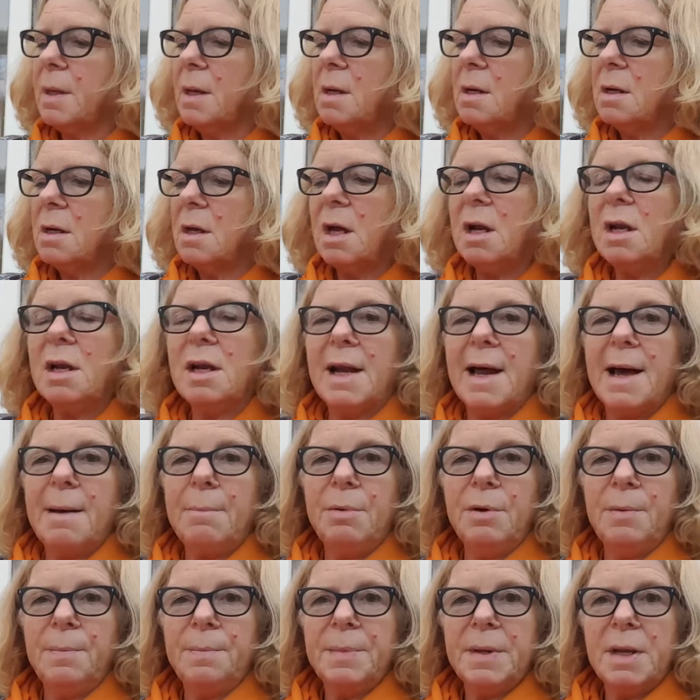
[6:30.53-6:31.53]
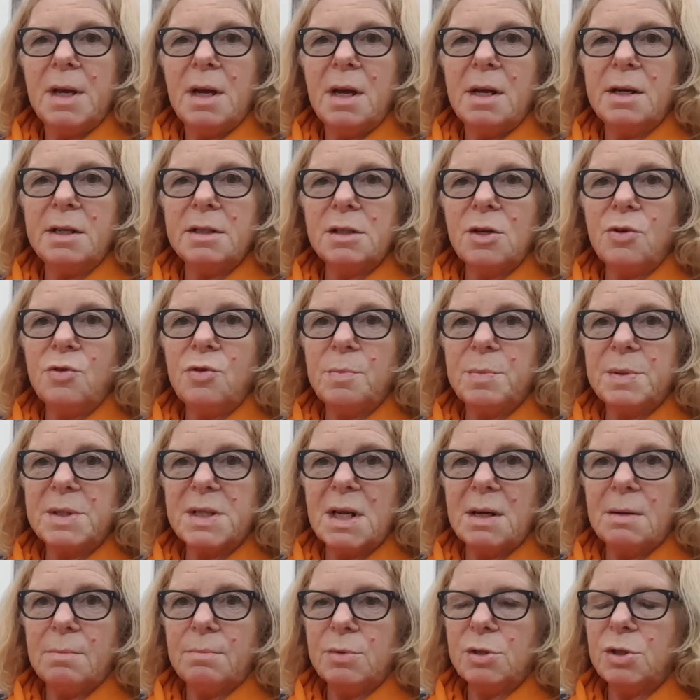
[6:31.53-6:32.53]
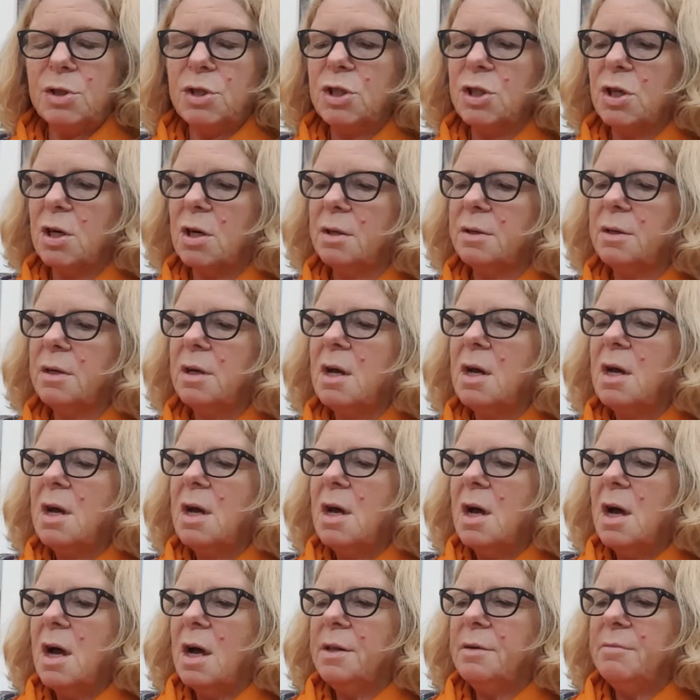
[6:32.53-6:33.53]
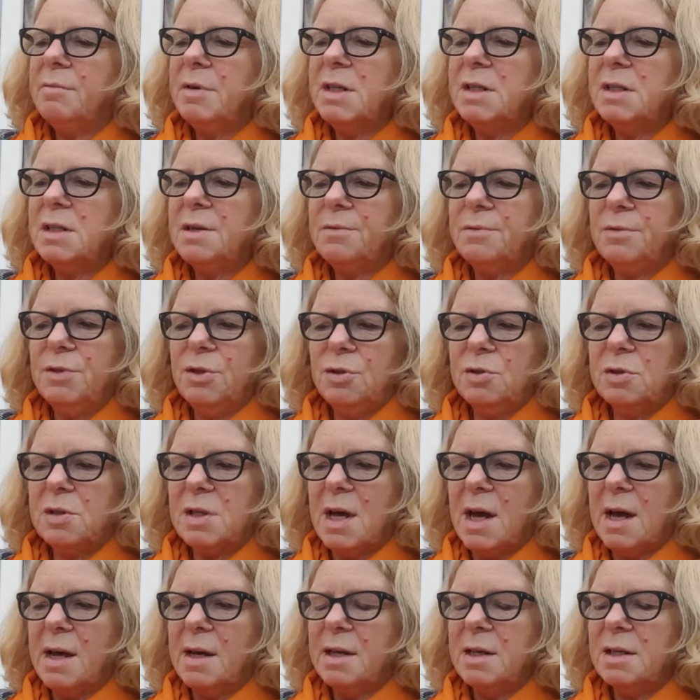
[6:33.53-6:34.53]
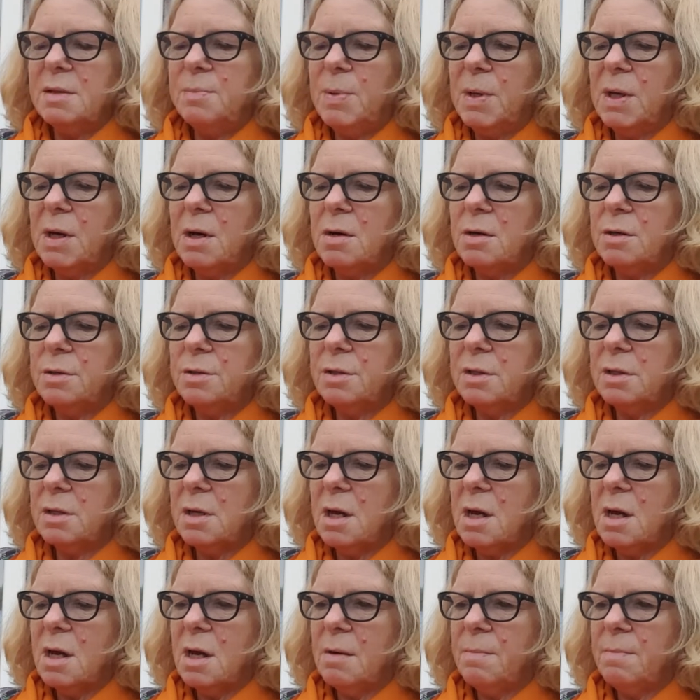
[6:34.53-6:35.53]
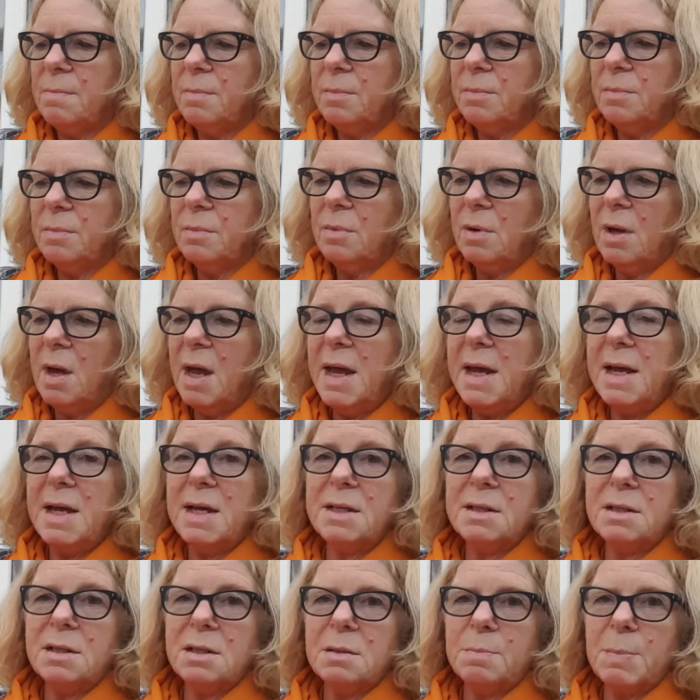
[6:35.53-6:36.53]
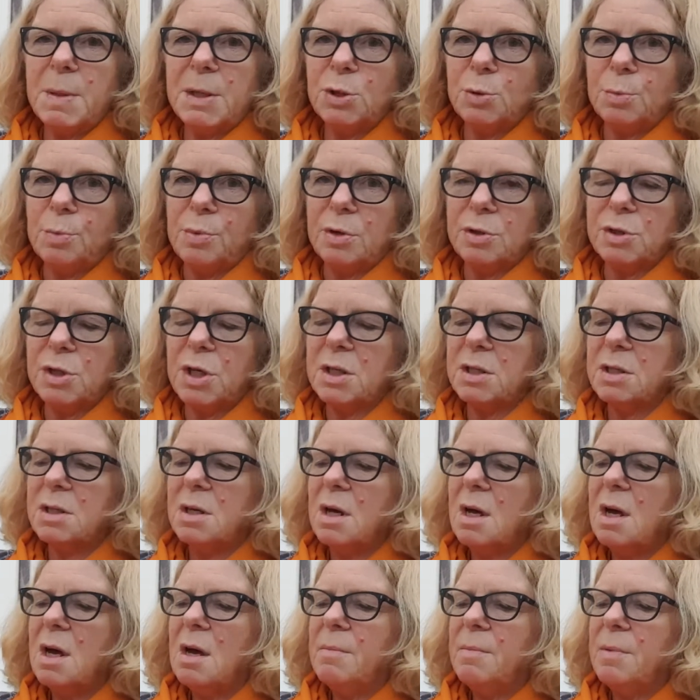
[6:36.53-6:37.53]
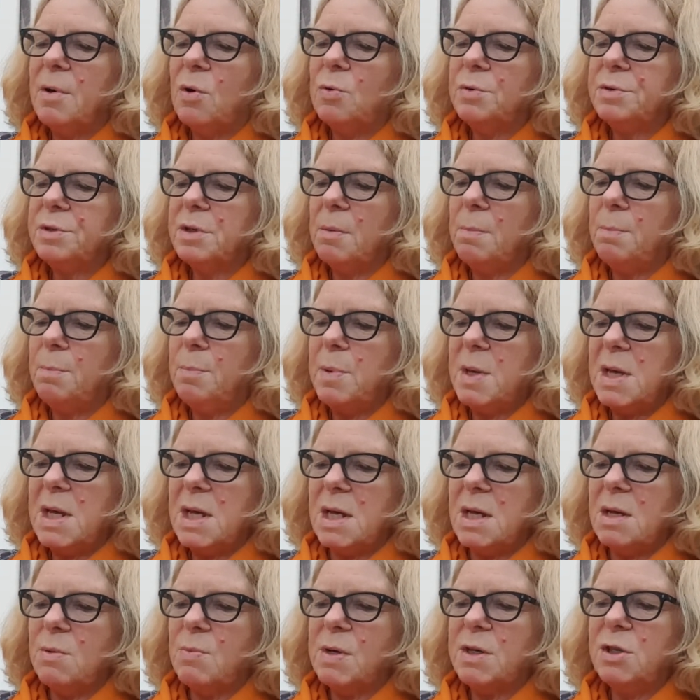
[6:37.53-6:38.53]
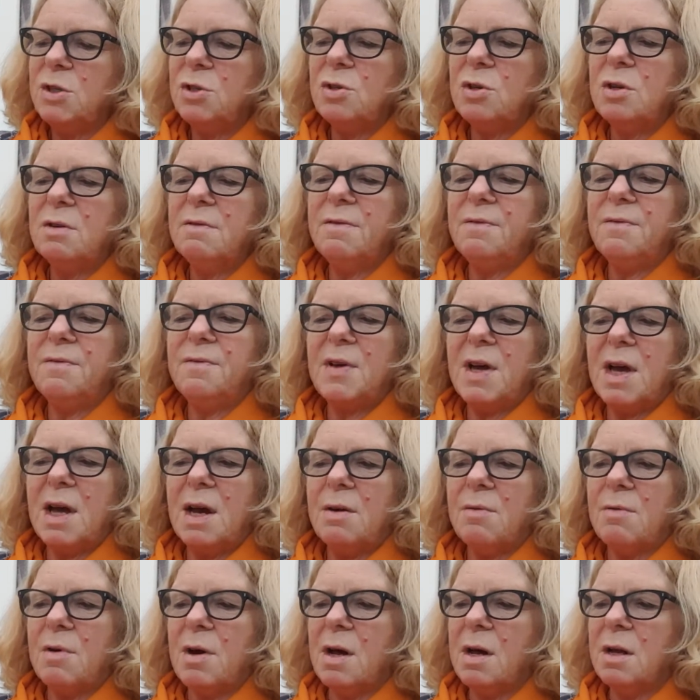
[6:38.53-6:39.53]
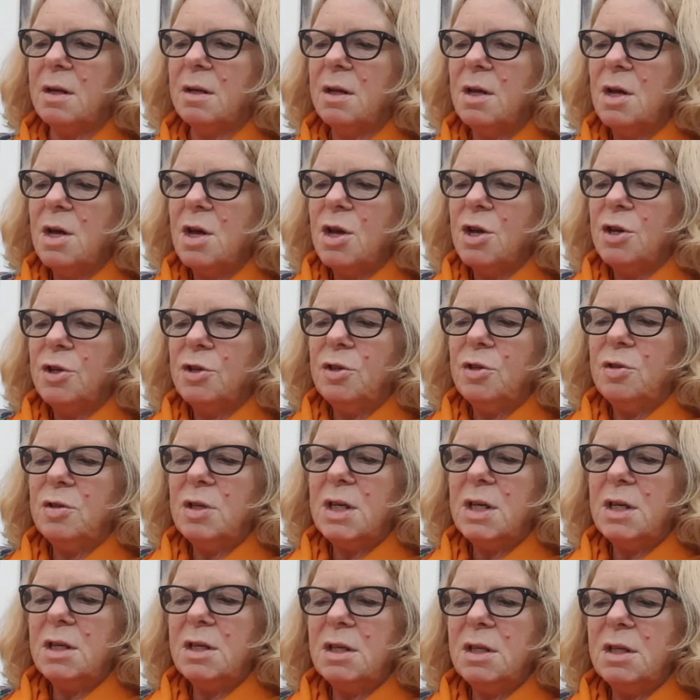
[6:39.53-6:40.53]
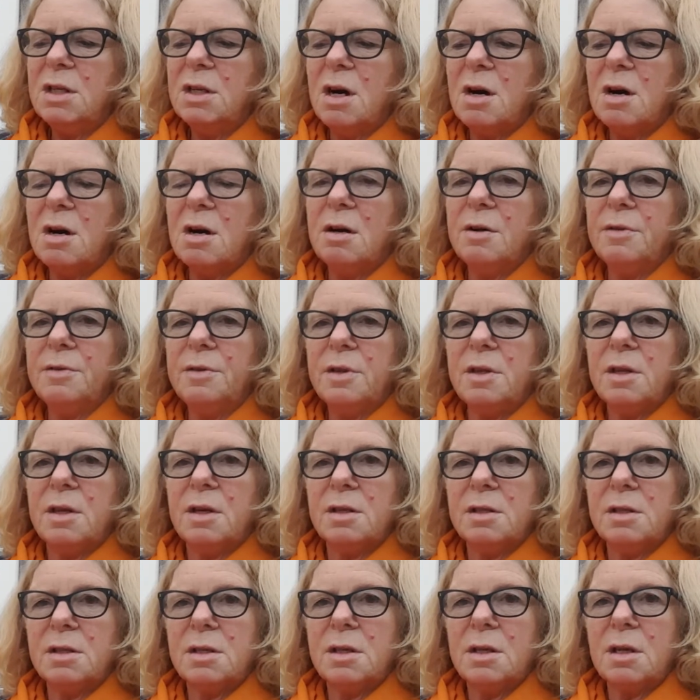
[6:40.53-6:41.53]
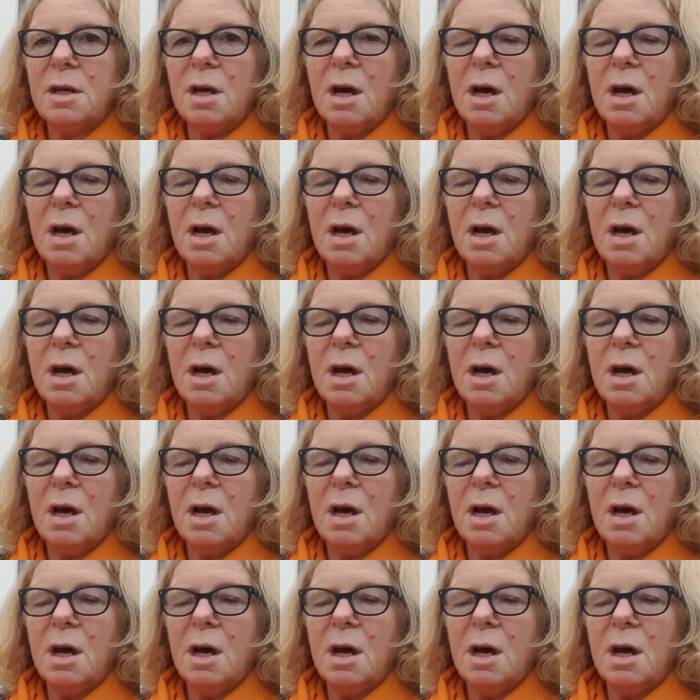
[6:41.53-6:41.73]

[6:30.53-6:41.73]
Colour Lab, and it's 100% British yarn. And the reason I've used that is because A, it's a special project, but also B, when you're doing Fair Isle, you need a yarn that